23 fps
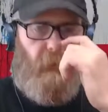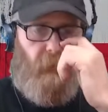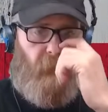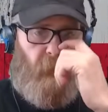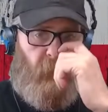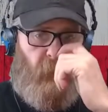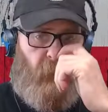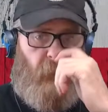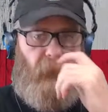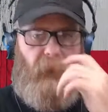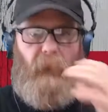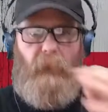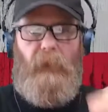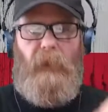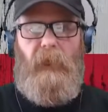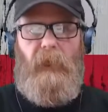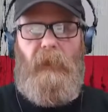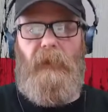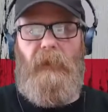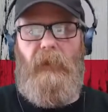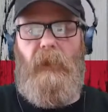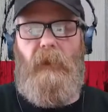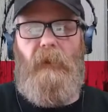the people
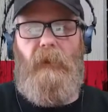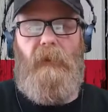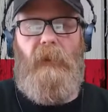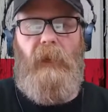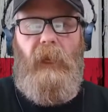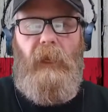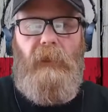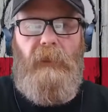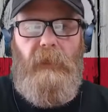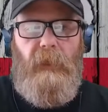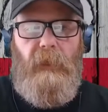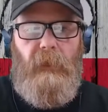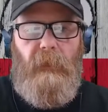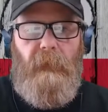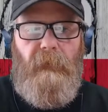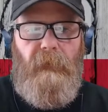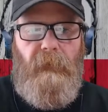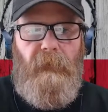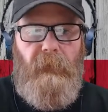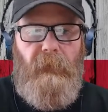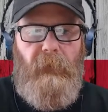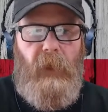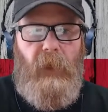out there that
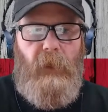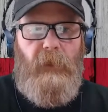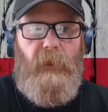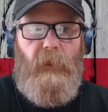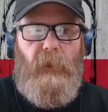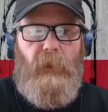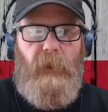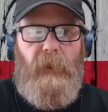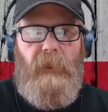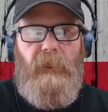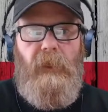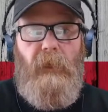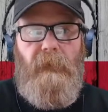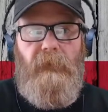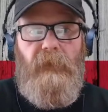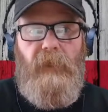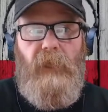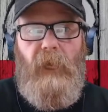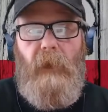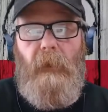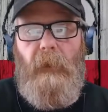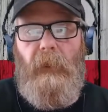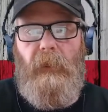are doing a tough
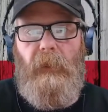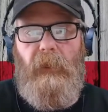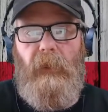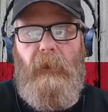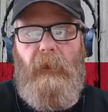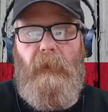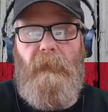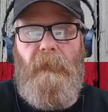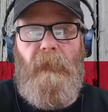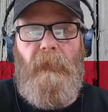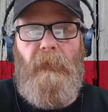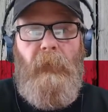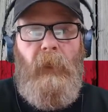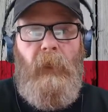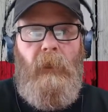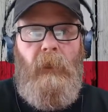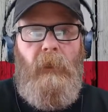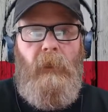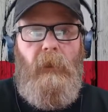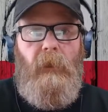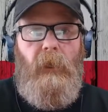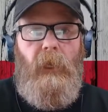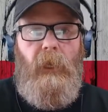job out there.
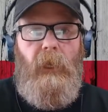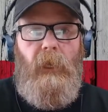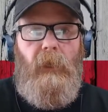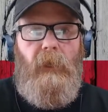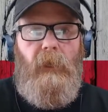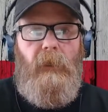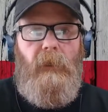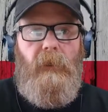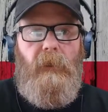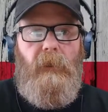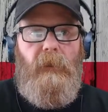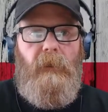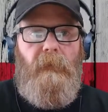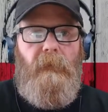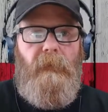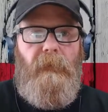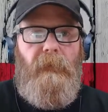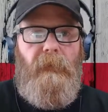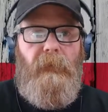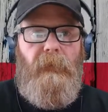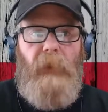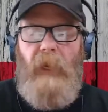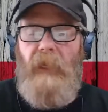And
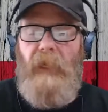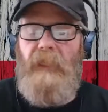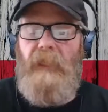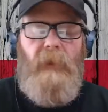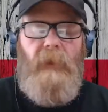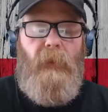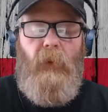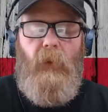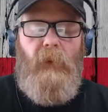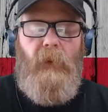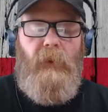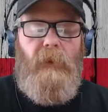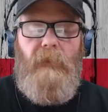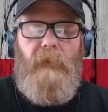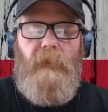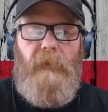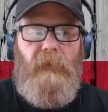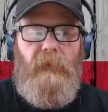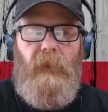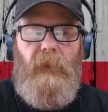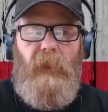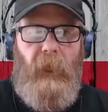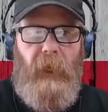I support
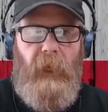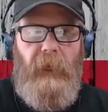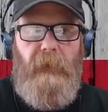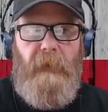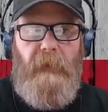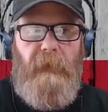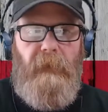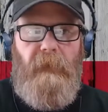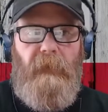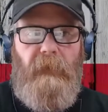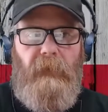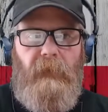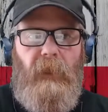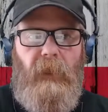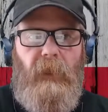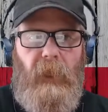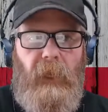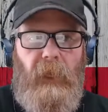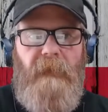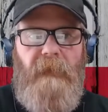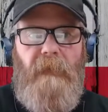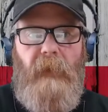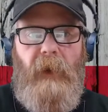life.
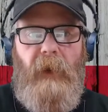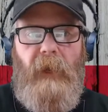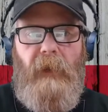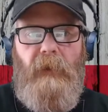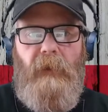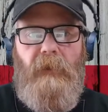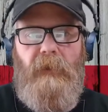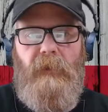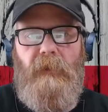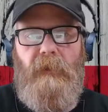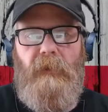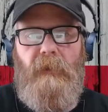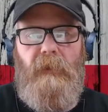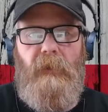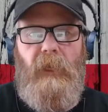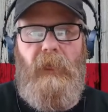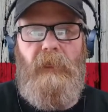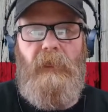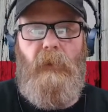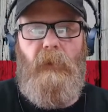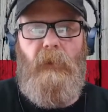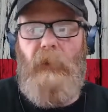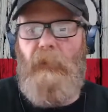Life matters.
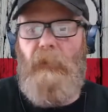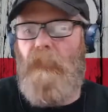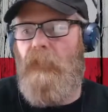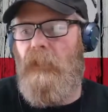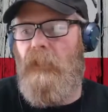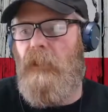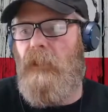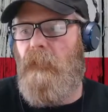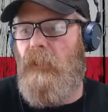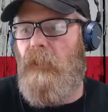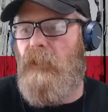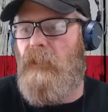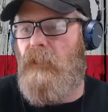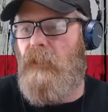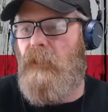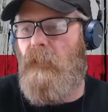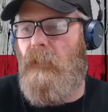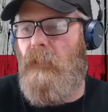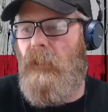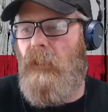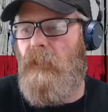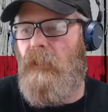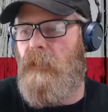That's what it really means to
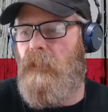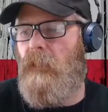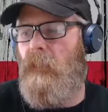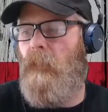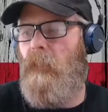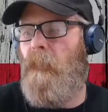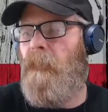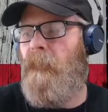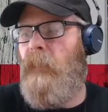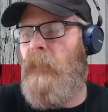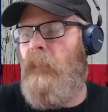me. So,